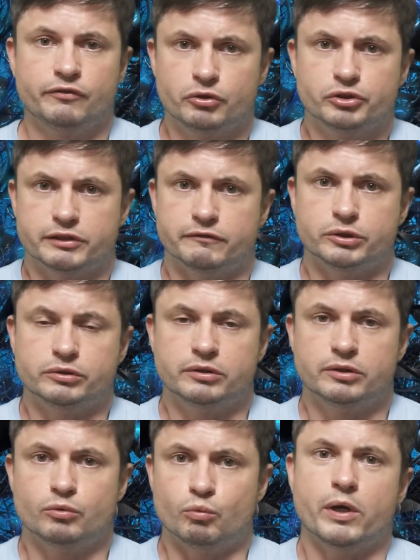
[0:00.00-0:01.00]
First of
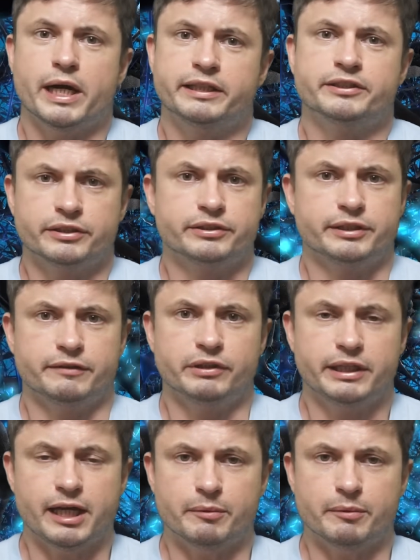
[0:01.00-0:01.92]
all, why does this even